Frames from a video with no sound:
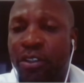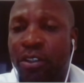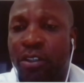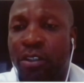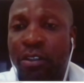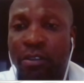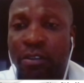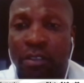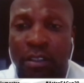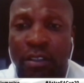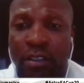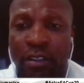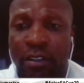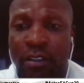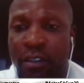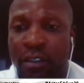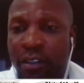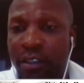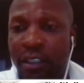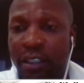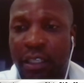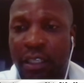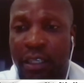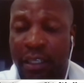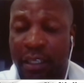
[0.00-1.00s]
So
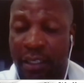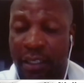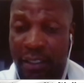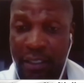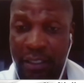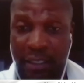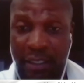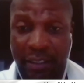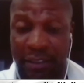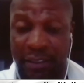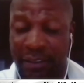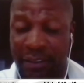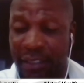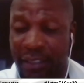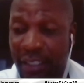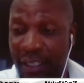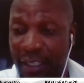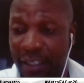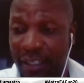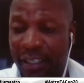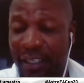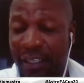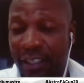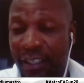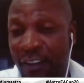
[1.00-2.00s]
it's
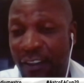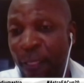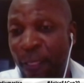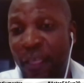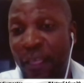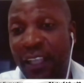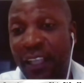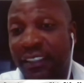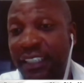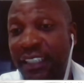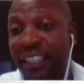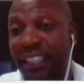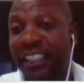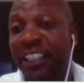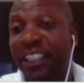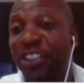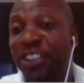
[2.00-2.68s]
an